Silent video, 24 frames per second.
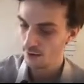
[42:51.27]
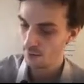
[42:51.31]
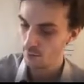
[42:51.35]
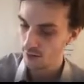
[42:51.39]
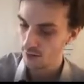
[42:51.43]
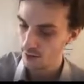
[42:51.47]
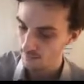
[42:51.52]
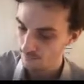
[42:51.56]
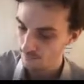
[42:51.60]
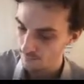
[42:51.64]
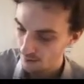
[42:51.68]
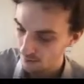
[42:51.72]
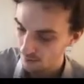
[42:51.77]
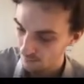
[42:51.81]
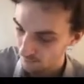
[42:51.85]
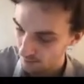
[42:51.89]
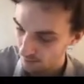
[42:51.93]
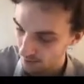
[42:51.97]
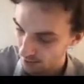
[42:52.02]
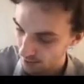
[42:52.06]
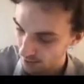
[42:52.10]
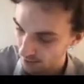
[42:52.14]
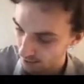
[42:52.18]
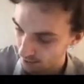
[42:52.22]
we can think of
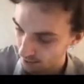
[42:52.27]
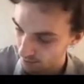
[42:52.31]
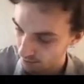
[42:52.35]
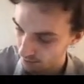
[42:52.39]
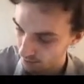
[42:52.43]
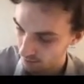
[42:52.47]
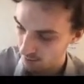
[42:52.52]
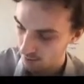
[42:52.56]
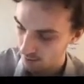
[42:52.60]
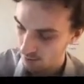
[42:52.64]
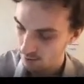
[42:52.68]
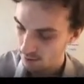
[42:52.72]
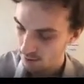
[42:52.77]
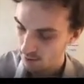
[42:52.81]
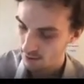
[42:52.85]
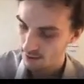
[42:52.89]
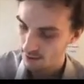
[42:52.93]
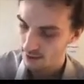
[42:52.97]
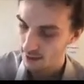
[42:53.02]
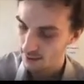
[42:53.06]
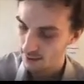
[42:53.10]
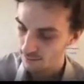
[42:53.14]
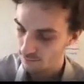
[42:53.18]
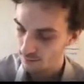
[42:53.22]
it as
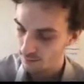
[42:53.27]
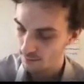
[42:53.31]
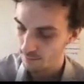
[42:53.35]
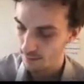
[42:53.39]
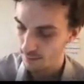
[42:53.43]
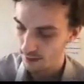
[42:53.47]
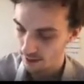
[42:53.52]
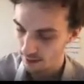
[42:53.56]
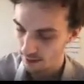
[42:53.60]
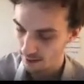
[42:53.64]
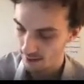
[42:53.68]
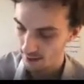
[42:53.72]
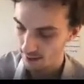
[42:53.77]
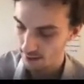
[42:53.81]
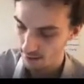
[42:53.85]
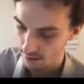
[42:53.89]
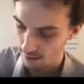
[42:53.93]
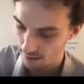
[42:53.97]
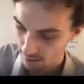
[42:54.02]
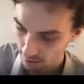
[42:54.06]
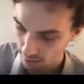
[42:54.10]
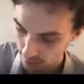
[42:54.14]
given by